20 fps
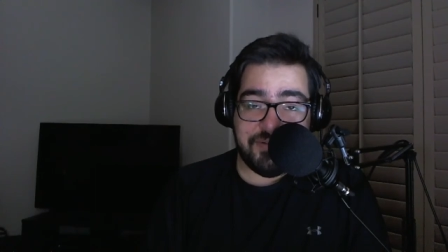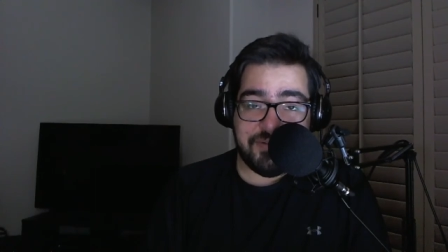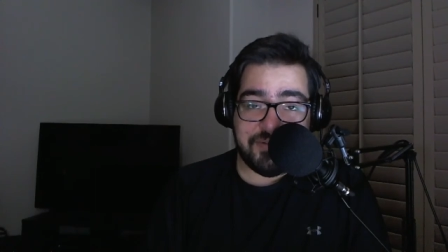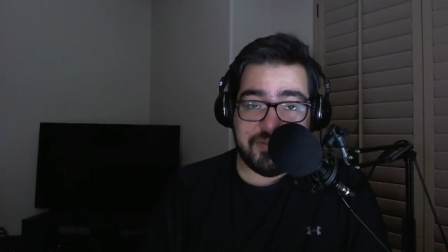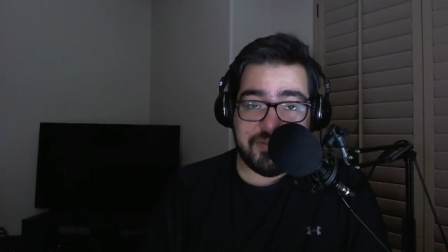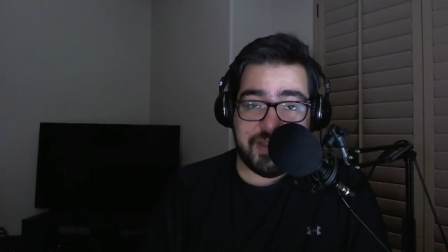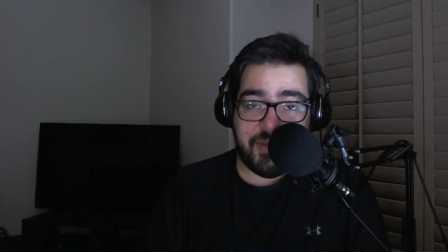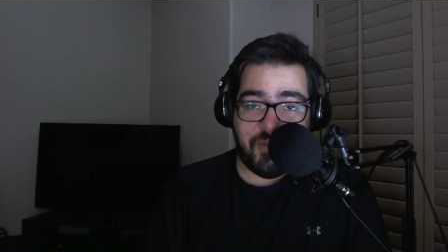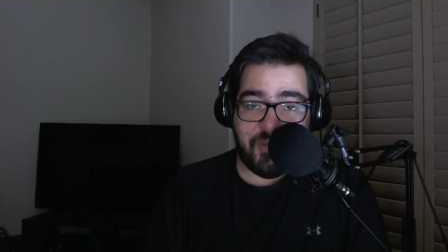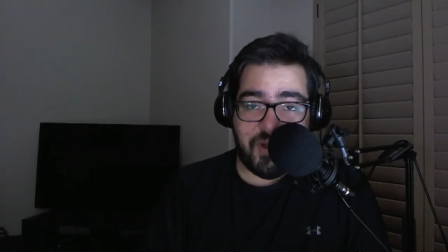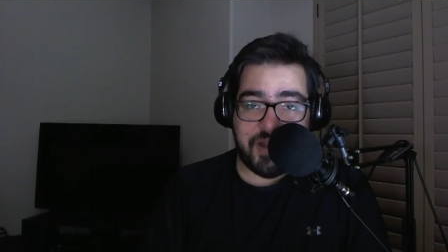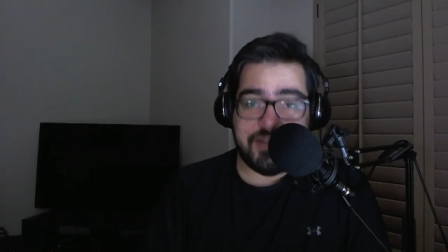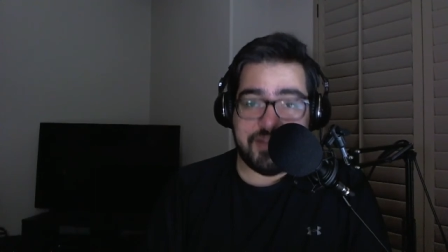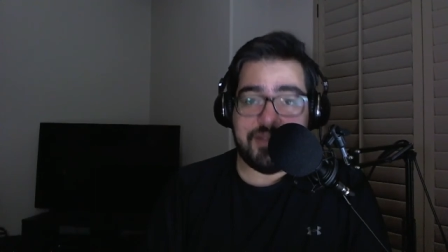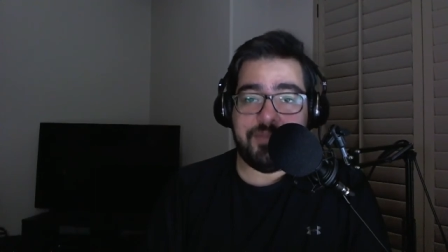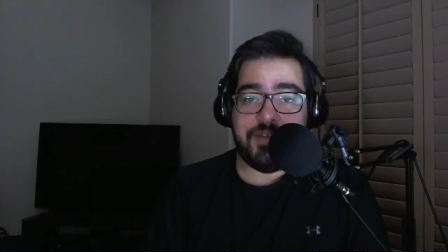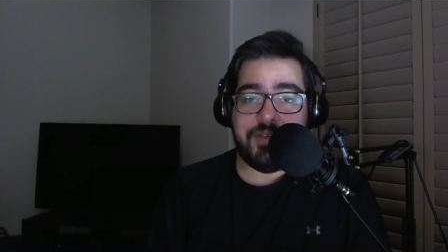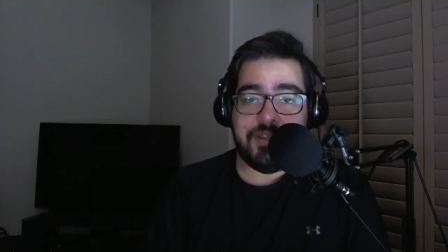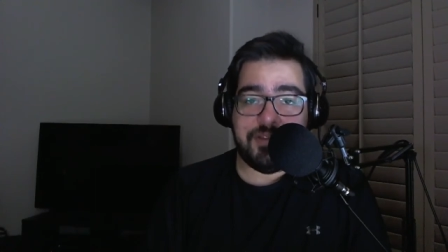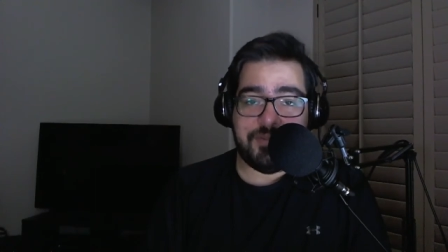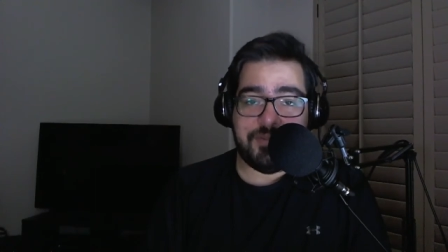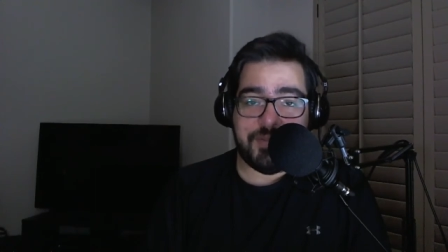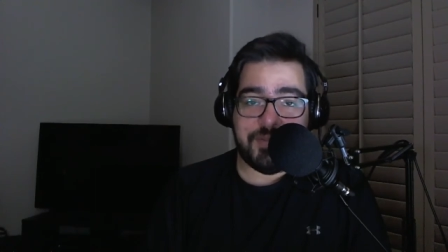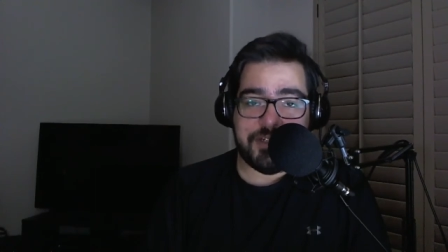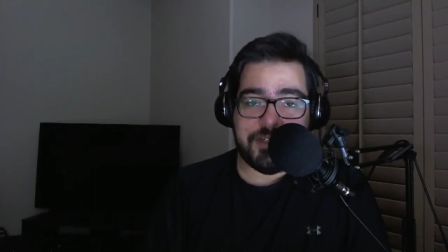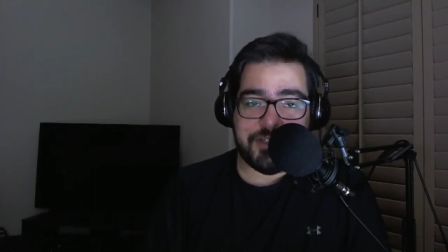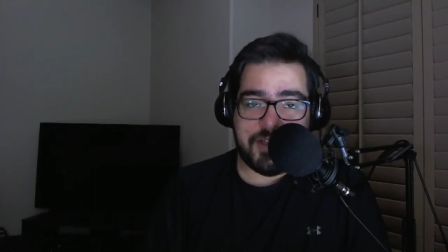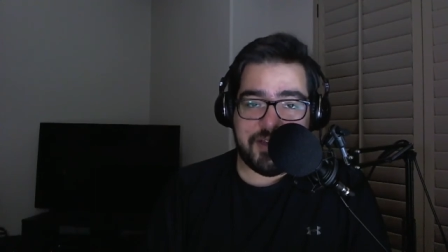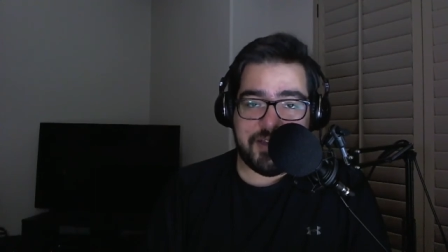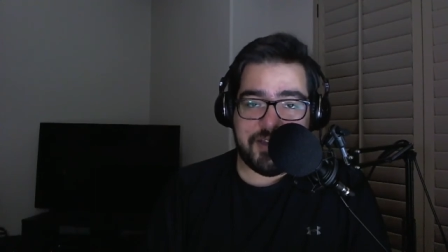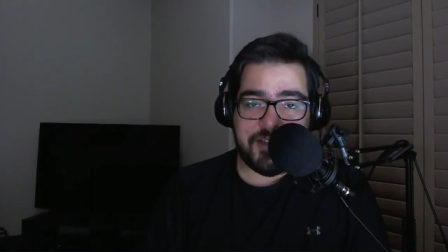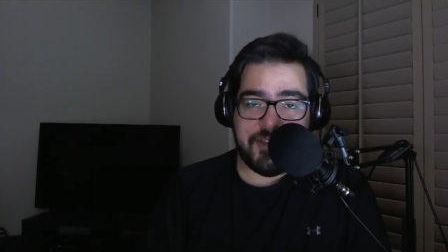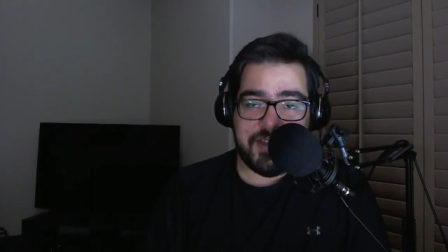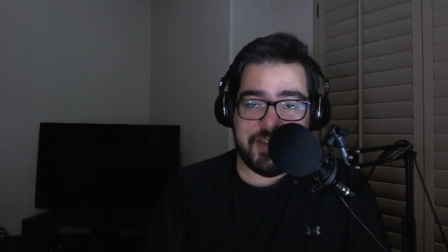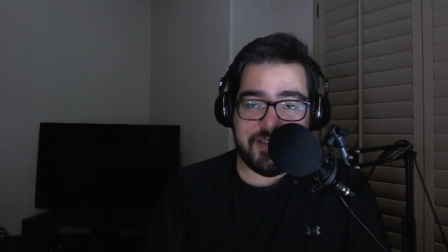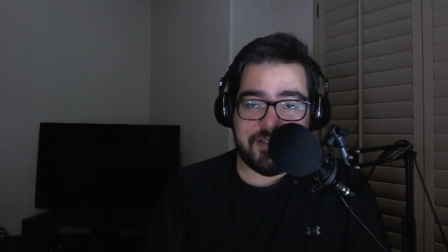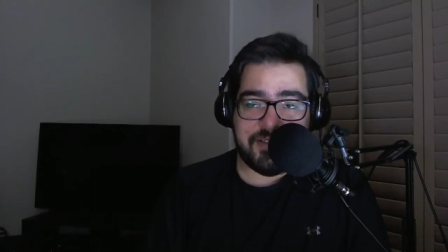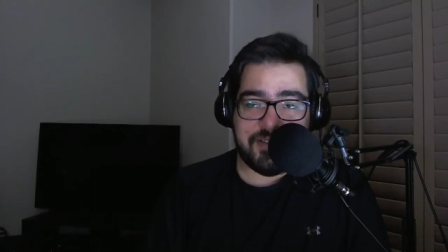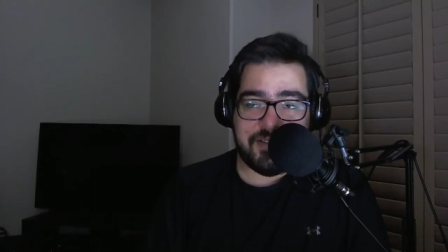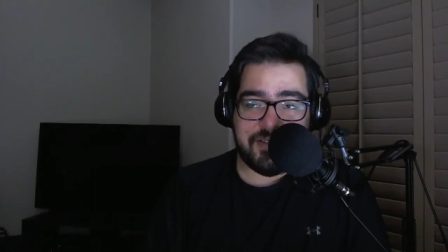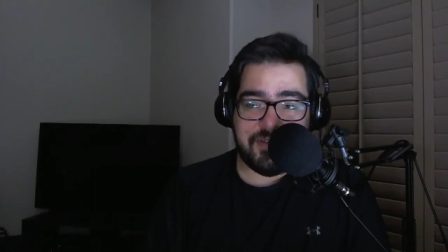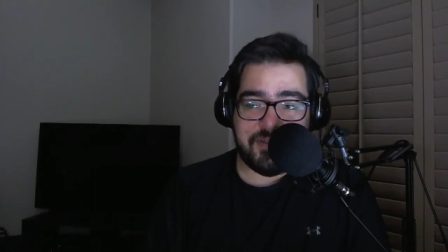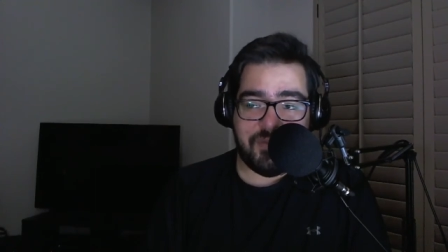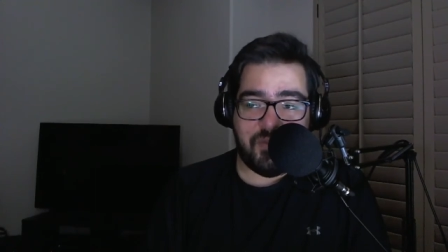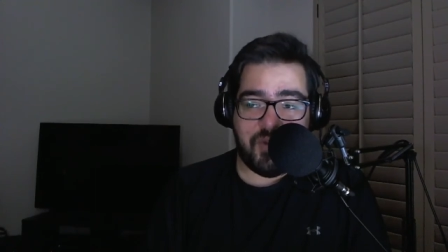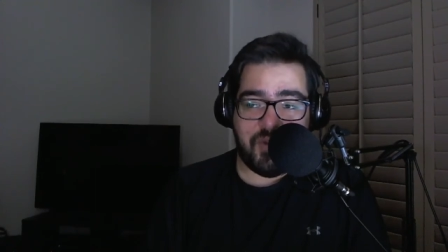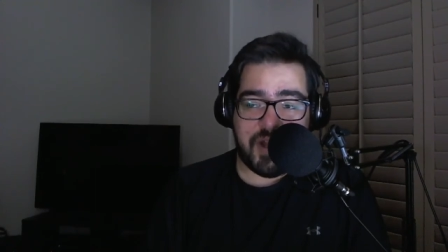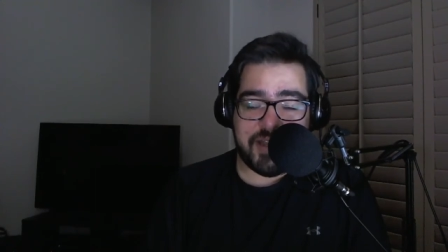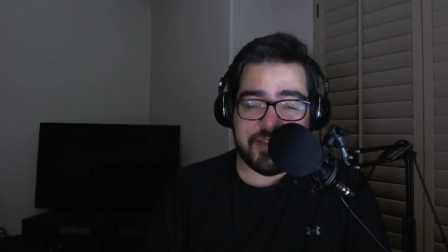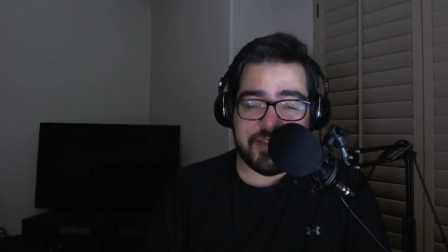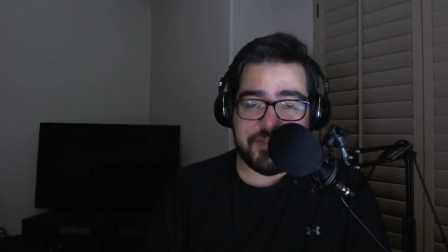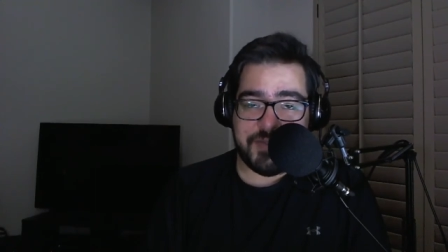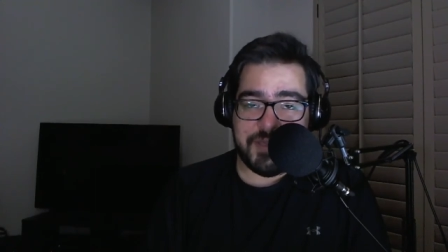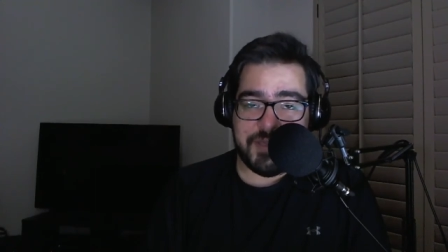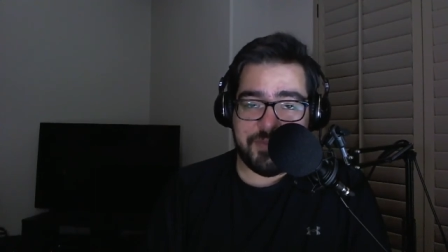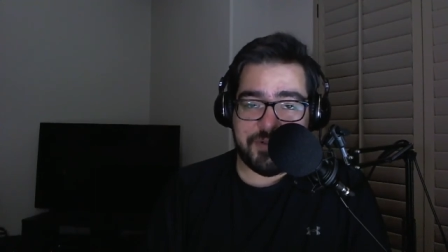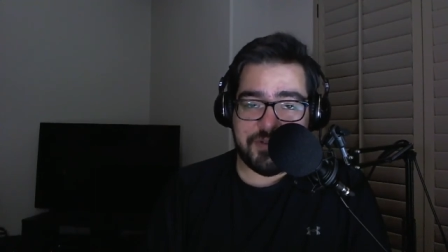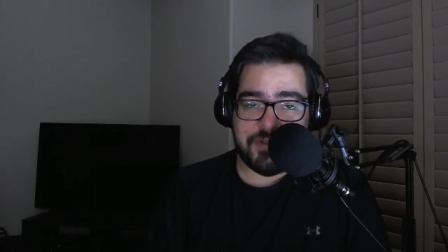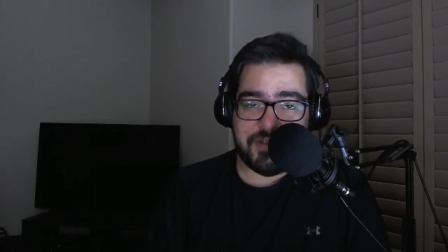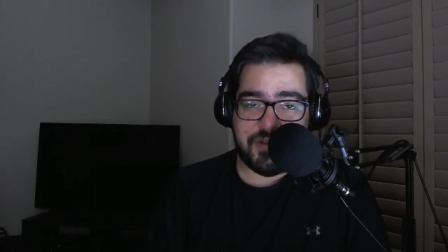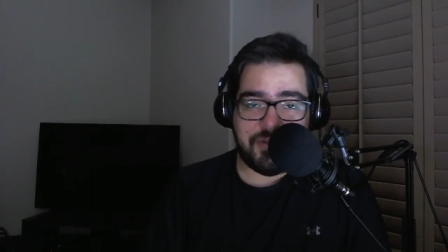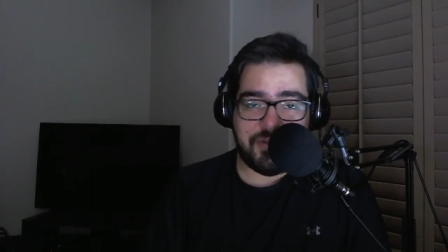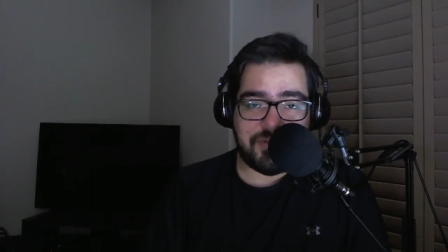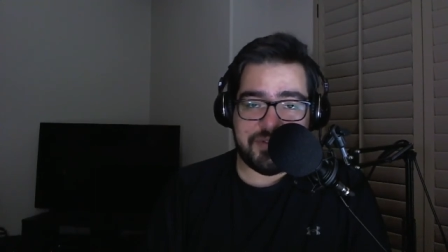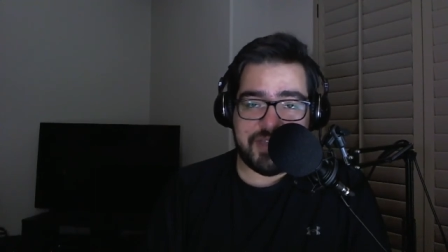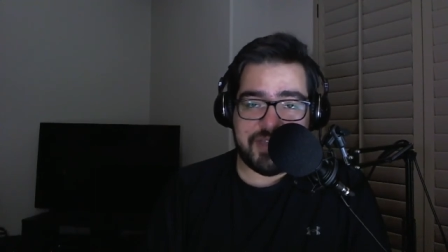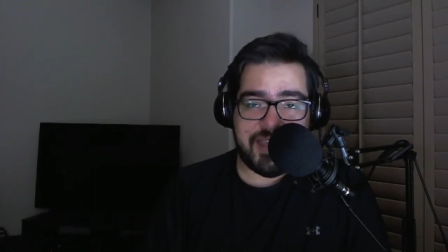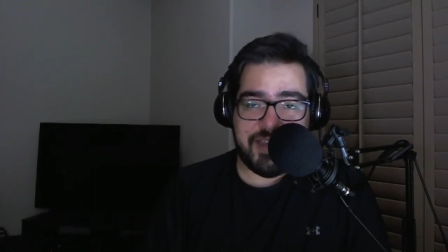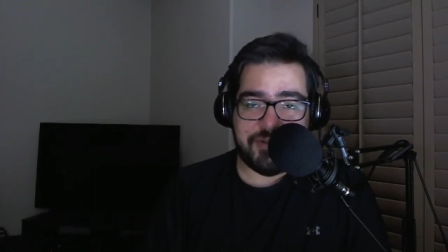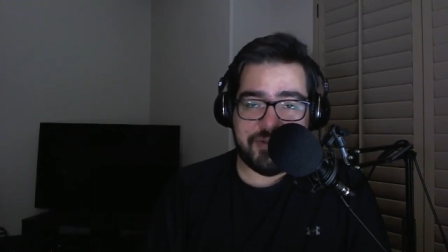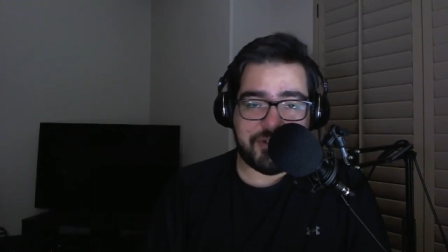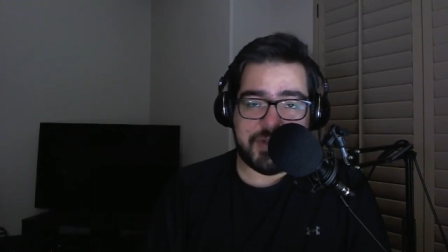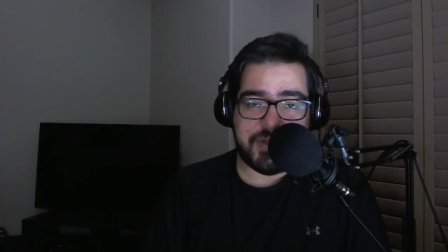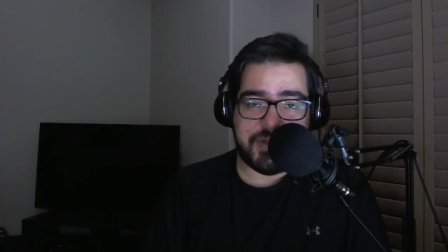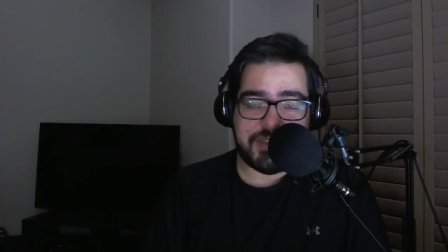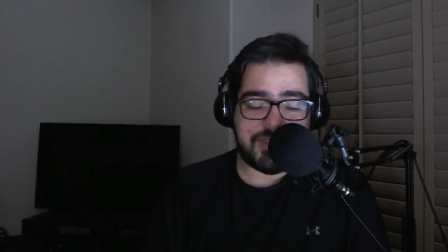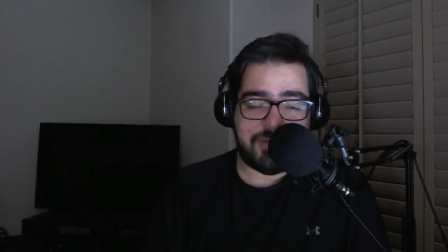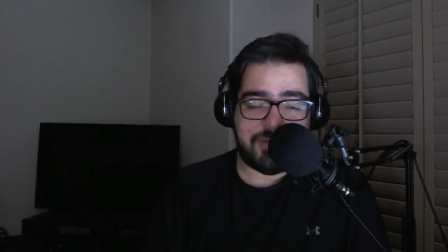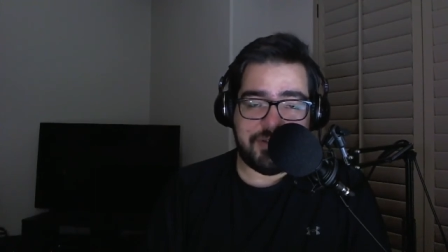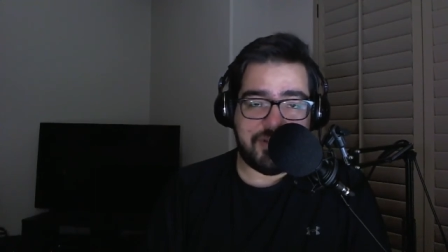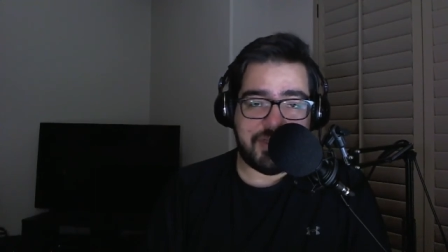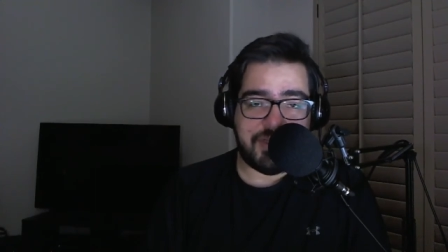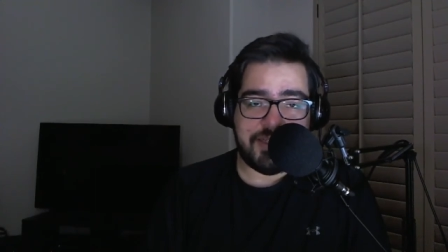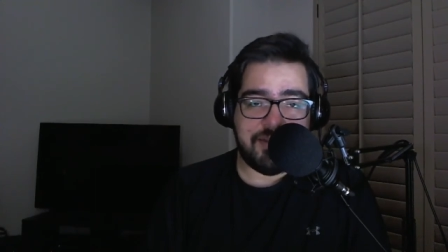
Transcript: They want to be this big shot? I think wise people don't take responsibility.